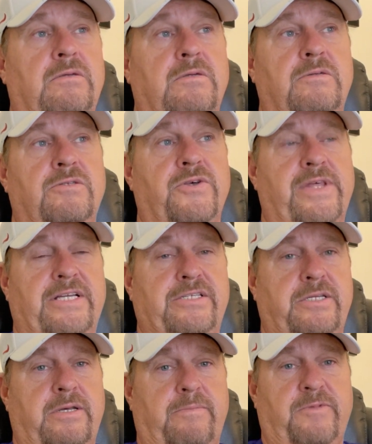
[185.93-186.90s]
So that's
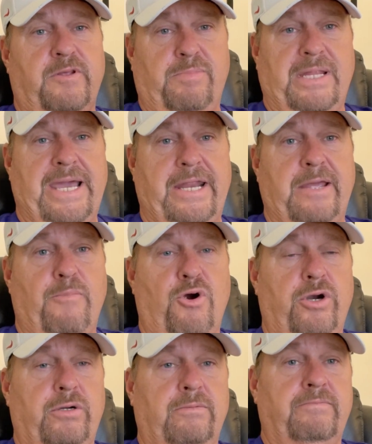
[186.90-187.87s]
the planning
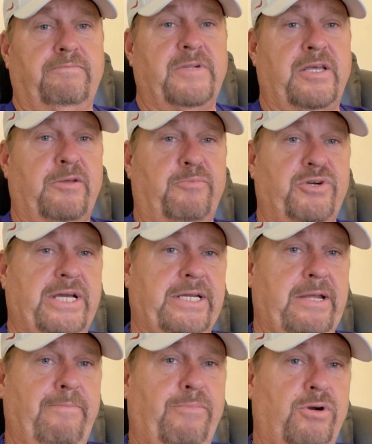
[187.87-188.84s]
part and the
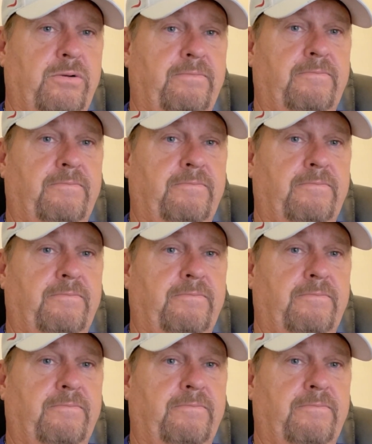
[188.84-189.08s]
protecting part.